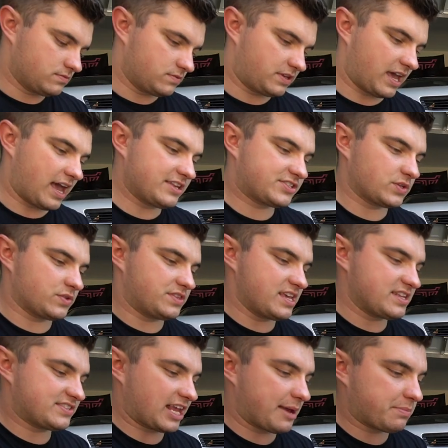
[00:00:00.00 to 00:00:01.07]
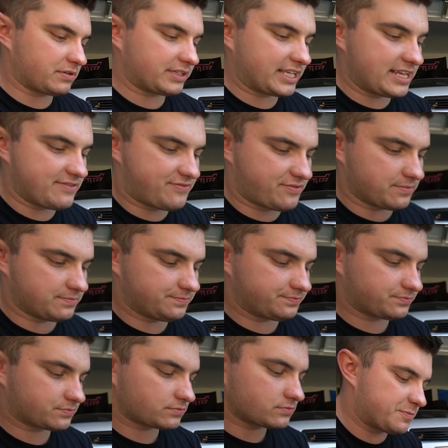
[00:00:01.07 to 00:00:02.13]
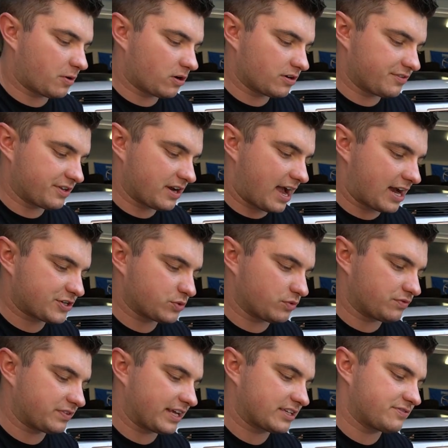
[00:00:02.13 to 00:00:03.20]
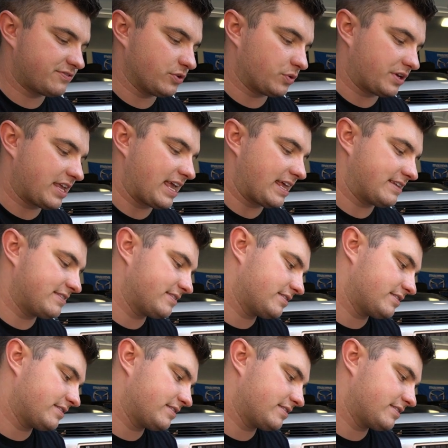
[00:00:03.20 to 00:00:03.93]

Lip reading: Okay, so this, I believe, is part of their actual flex fuel kit.